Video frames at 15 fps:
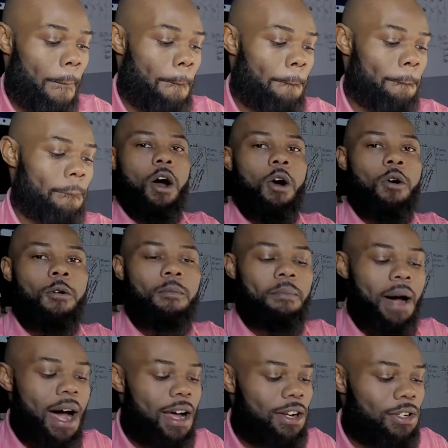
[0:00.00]
Home
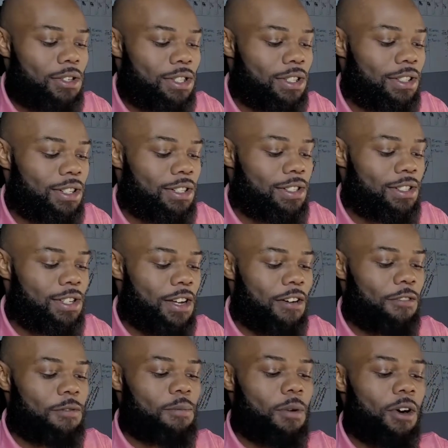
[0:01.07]
buyers in this
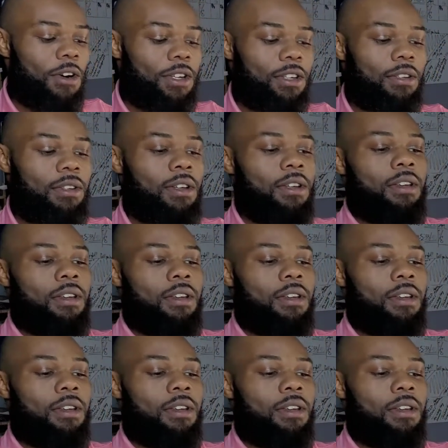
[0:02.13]
tough market.